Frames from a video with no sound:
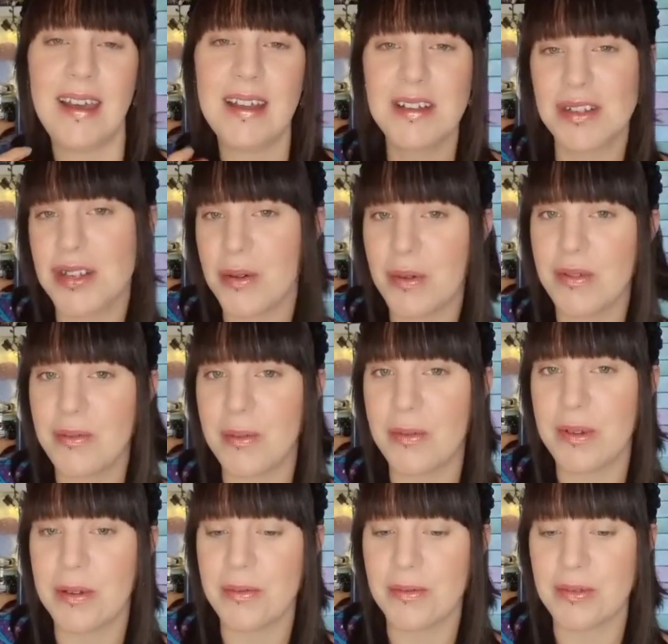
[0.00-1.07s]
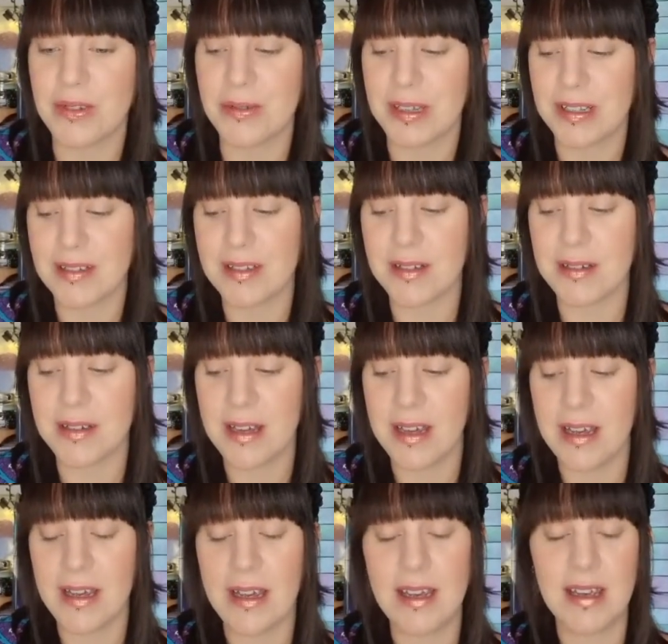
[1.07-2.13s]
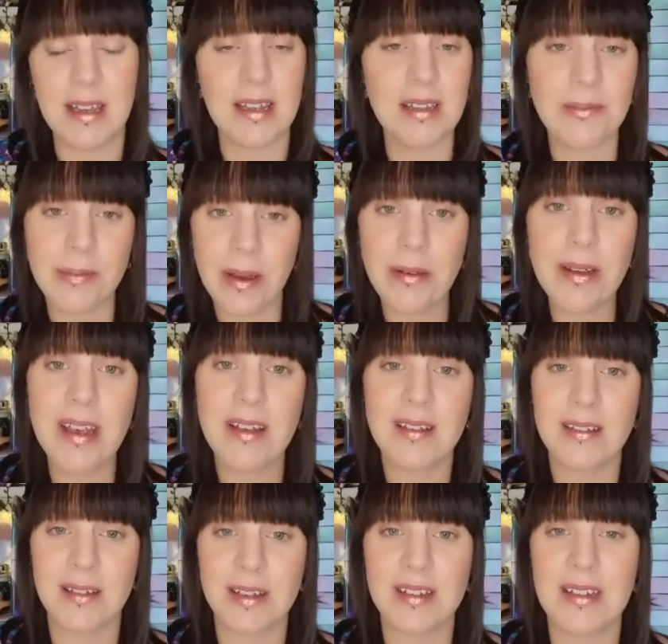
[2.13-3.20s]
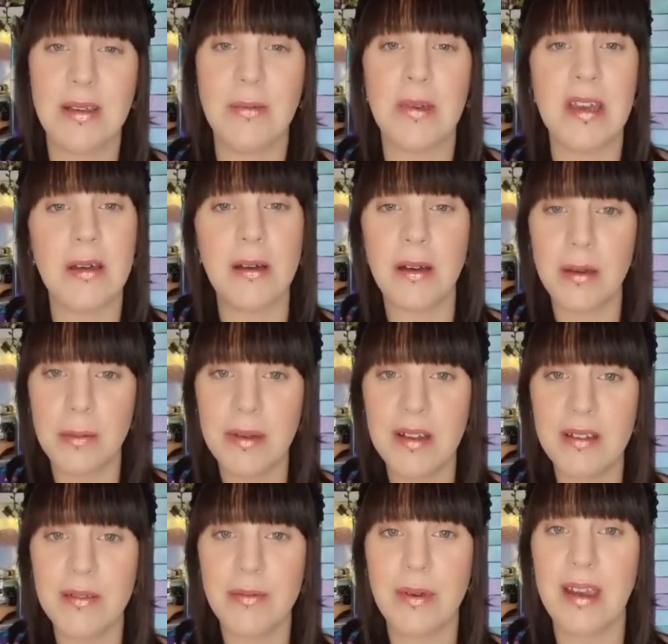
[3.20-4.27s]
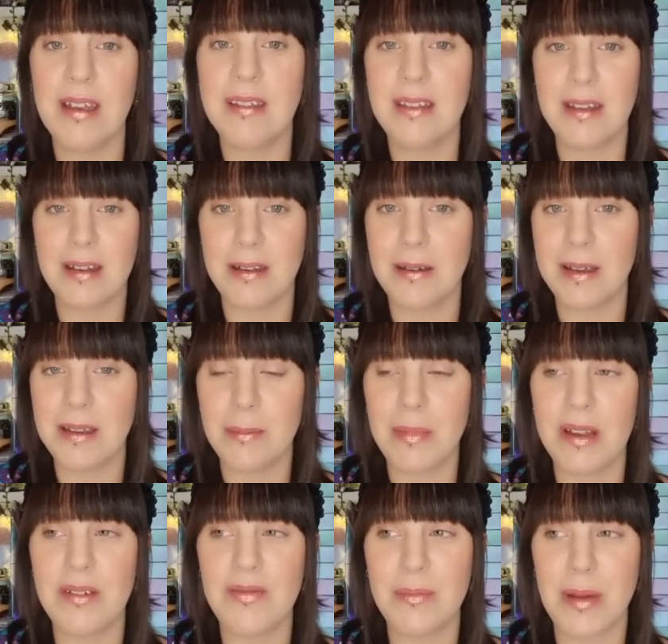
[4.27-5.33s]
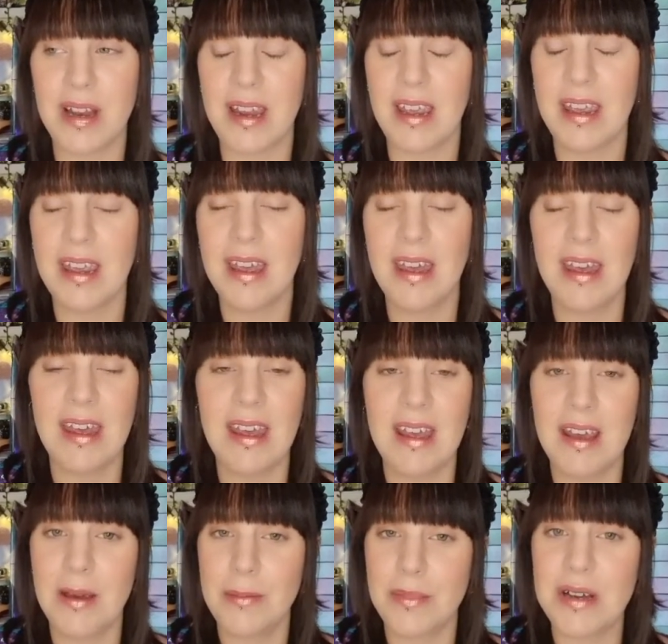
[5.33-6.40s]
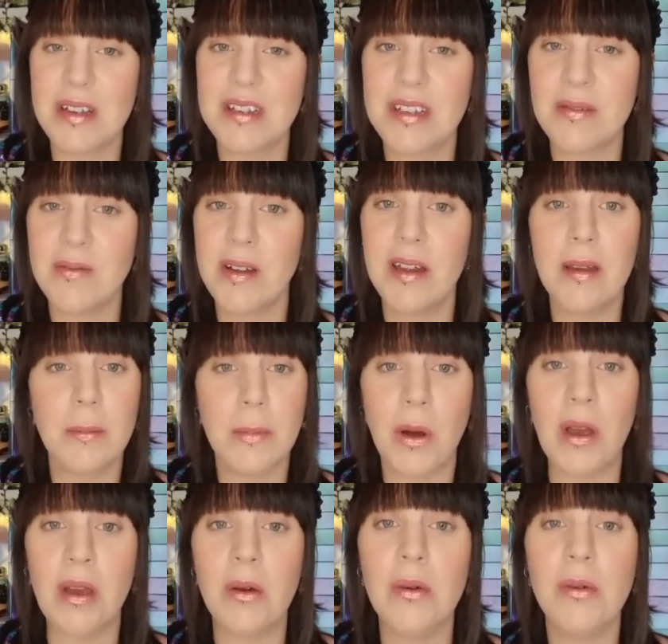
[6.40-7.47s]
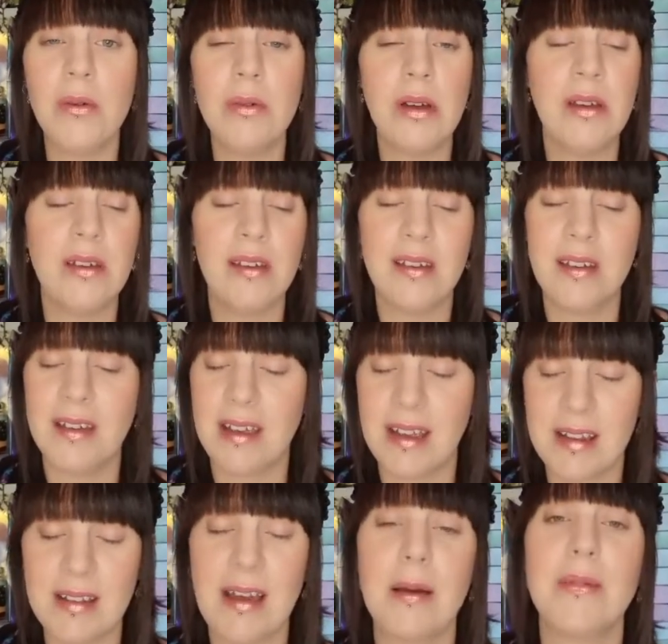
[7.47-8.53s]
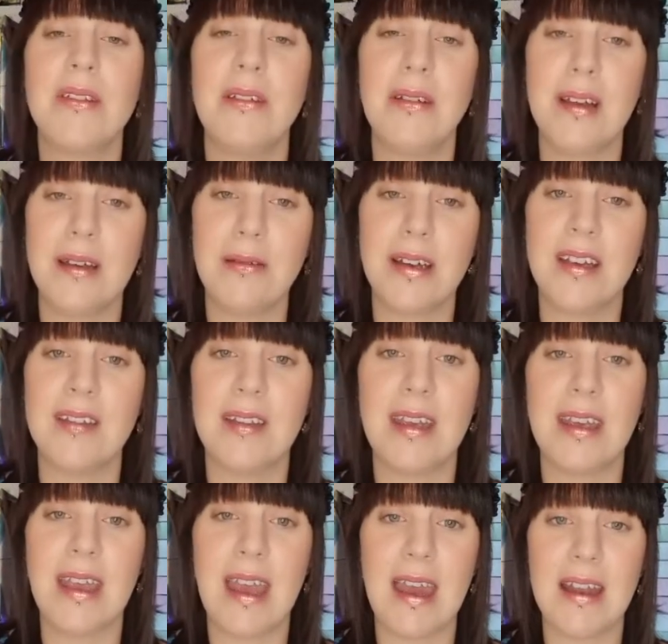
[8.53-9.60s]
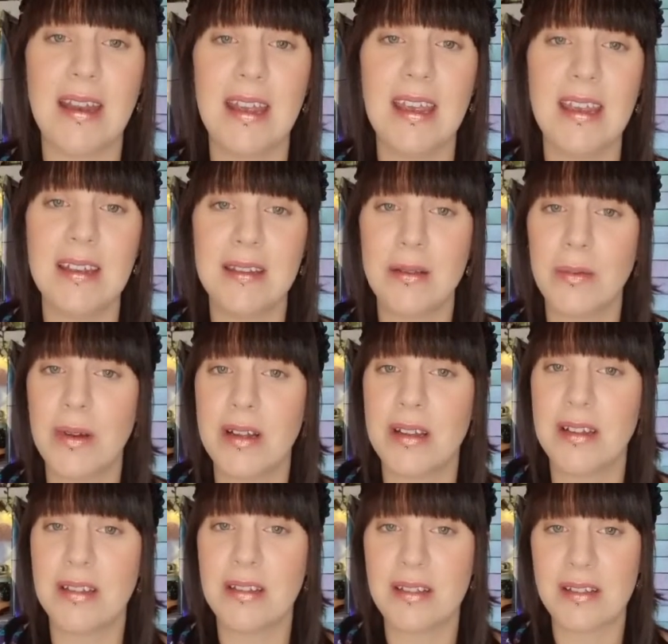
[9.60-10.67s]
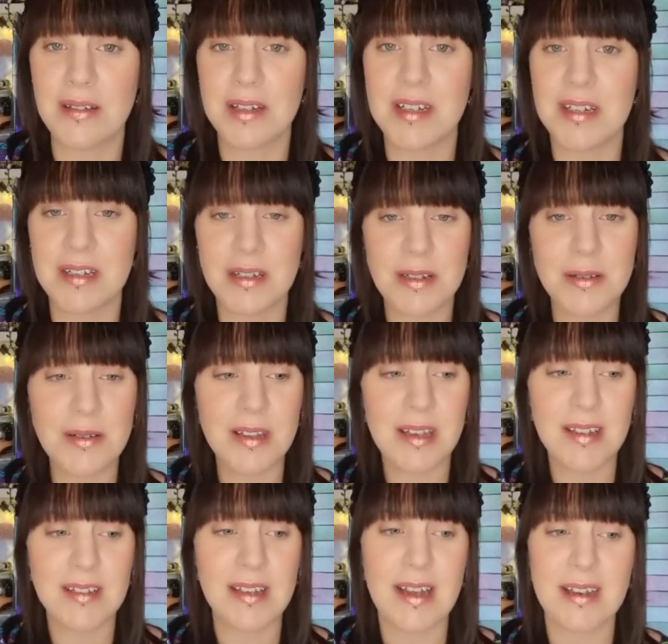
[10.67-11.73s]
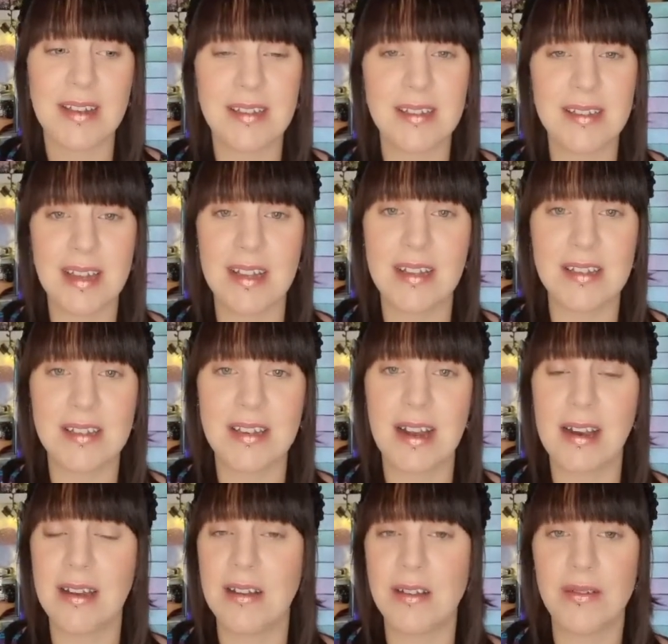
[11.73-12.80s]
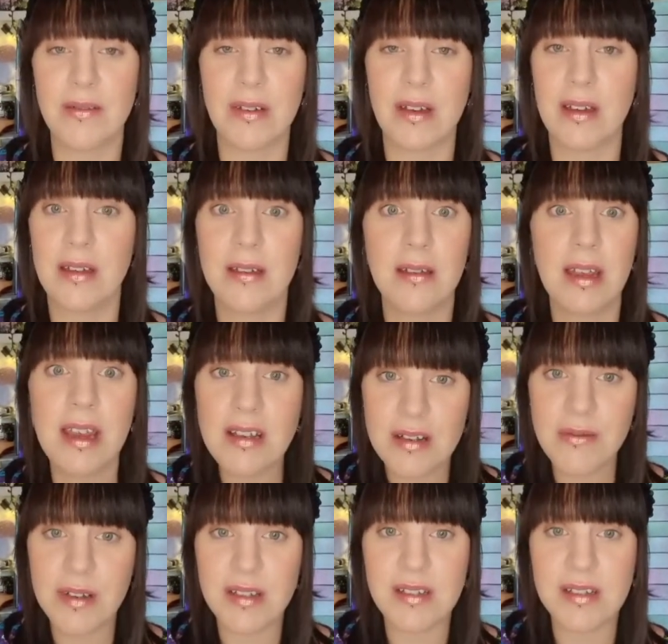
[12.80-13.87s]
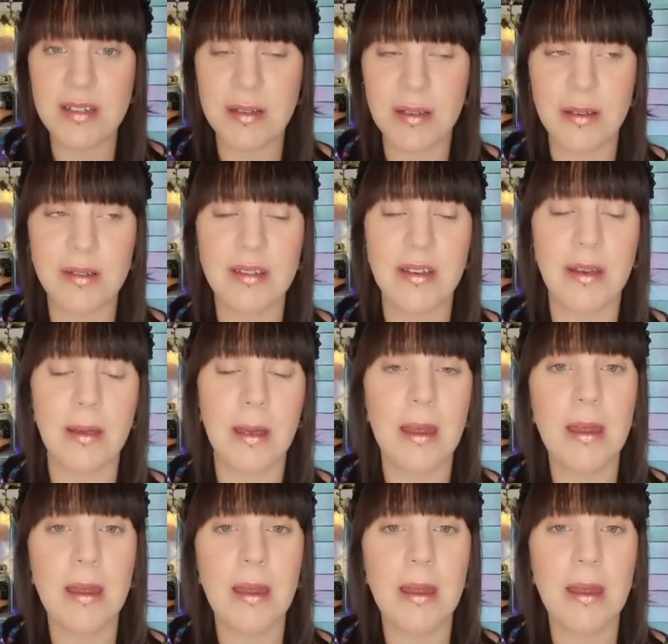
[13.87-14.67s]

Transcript: and show off what we're all doing. So it's very exciting. We are hoping to raise a nice bit of money. My shift leader Michael is absolutely crazy, and he is the one that has decided to do this and has set this challenge for each of us to do. So